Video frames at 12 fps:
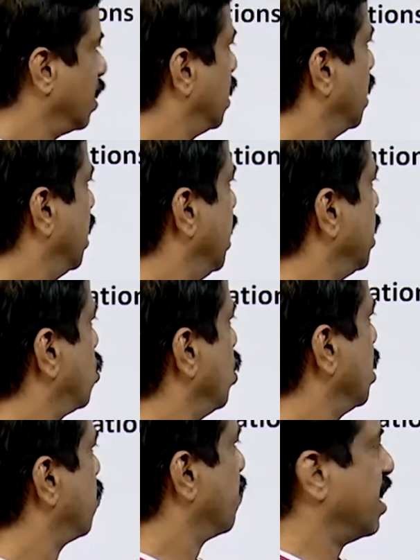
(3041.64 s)
Need to
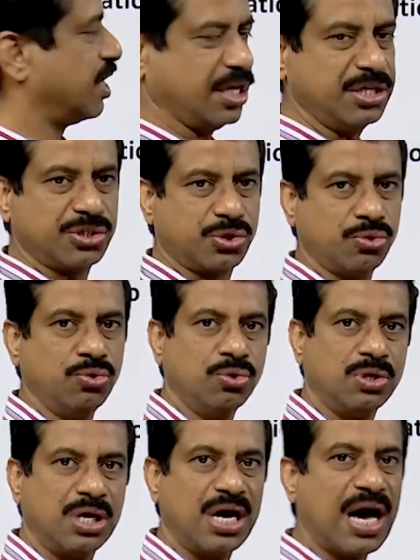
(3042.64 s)
equate these two
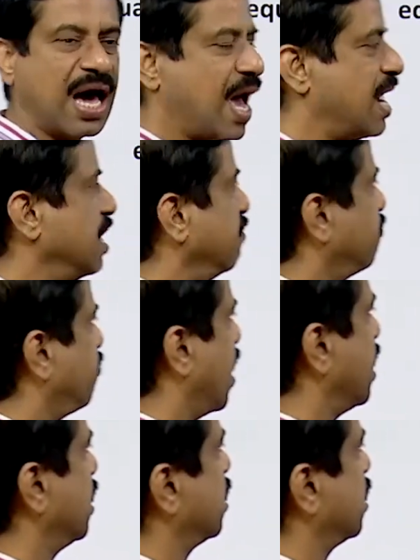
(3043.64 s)
and find